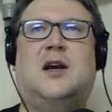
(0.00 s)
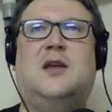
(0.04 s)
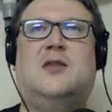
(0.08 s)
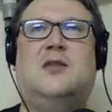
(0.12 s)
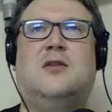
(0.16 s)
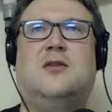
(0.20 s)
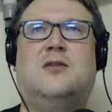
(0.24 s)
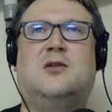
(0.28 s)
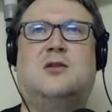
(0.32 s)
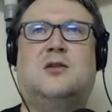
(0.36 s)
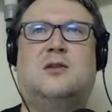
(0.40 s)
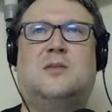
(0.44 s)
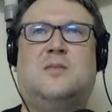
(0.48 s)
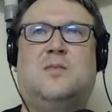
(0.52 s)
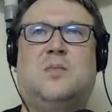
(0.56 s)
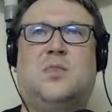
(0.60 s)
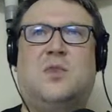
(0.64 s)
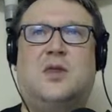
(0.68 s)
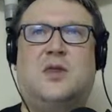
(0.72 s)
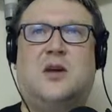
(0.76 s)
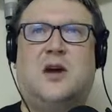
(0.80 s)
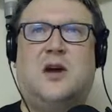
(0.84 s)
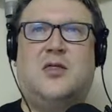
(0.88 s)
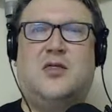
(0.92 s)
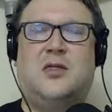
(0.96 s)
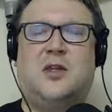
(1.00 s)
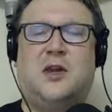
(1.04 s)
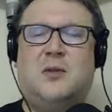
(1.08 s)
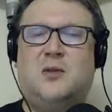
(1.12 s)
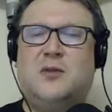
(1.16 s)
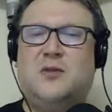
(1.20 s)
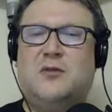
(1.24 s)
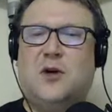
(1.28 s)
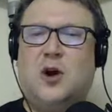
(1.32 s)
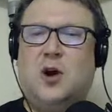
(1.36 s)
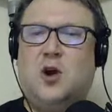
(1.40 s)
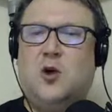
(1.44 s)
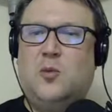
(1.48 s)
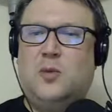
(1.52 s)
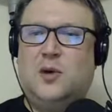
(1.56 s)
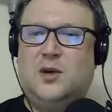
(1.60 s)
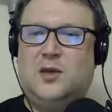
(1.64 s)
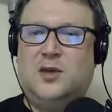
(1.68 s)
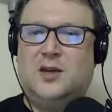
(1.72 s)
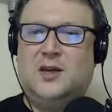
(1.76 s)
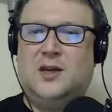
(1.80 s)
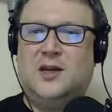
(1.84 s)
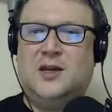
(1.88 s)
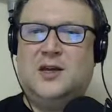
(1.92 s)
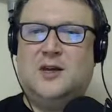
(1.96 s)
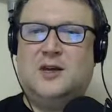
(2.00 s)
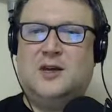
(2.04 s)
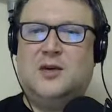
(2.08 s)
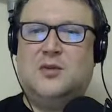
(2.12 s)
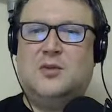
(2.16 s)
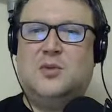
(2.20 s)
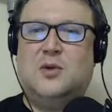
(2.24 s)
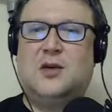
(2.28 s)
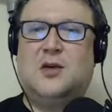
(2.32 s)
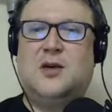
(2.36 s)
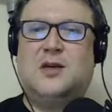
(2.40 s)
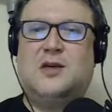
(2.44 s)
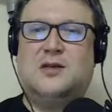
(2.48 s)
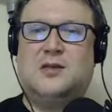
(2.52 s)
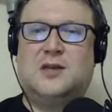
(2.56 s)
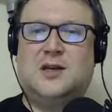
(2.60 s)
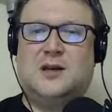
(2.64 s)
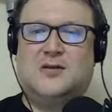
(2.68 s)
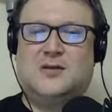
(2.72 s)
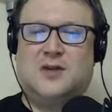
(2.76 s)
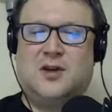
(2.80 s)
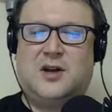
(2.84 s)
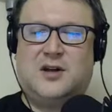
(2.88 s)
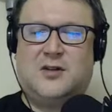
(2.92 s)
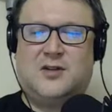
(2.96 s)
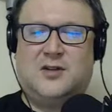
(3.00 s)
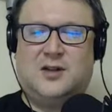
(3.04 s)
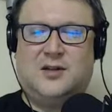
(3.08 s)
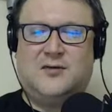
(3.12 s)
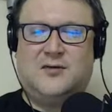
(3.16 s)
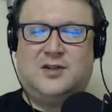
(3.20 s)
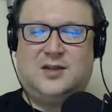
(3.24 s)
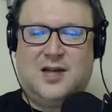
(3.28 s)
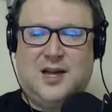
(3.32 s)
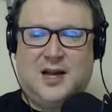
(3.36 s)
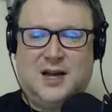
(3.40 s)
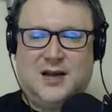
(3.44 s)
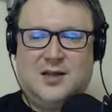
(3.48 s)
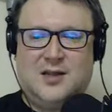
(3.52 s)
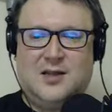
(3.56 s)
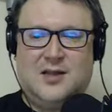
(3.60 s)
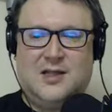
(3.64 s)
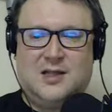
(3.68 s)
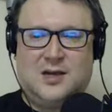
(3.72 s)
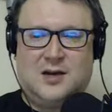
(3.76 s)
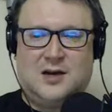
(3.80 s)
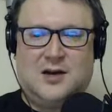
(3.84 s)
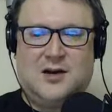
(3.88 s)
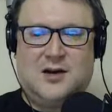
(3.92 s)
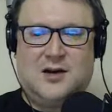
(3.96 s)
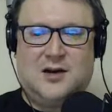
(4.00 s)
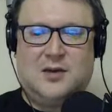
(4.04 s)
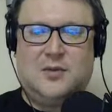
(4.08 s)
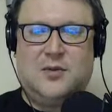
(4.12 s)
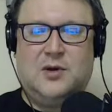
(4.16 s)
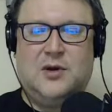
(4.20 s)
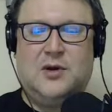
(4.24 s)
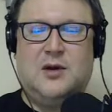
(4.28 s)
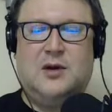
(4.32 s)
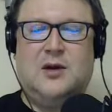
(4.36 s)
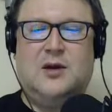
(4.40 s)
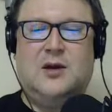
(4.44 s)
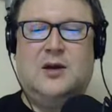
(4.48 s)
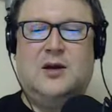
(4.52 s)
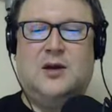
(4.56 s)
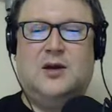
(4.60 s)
and there's a theme of hope at the end because they've taken the time